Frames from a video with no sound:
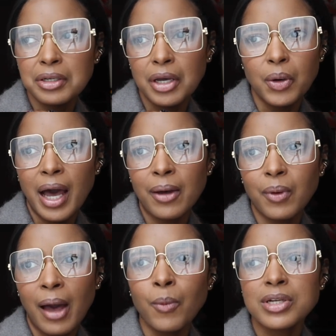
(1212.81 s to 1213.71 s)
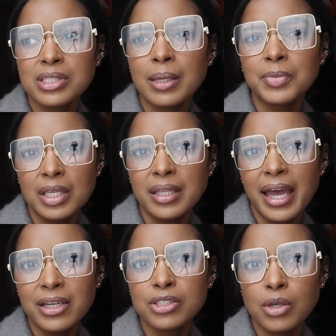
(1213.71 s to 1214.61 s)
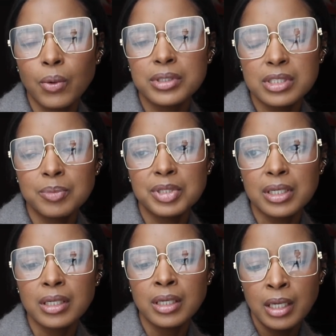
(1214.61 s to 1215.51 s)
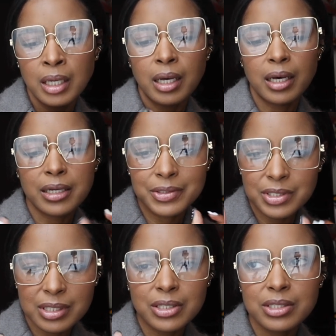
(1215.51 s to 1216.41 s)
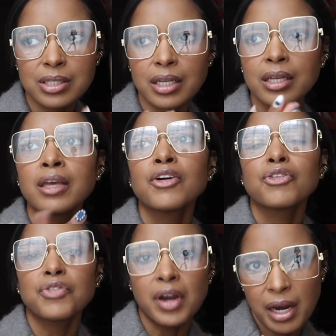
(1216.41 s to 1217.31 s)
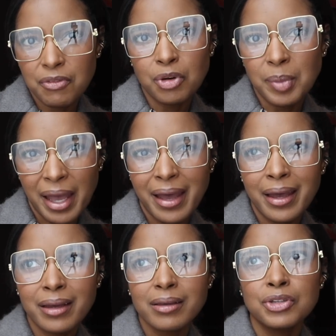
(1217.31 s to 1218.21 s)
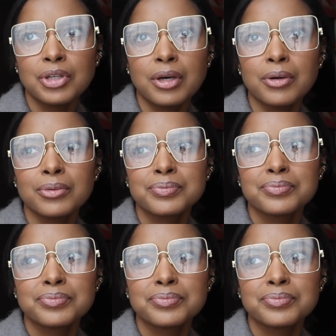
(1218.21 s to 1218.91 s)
No, I want something that is going to be a consistent forever bag, you know.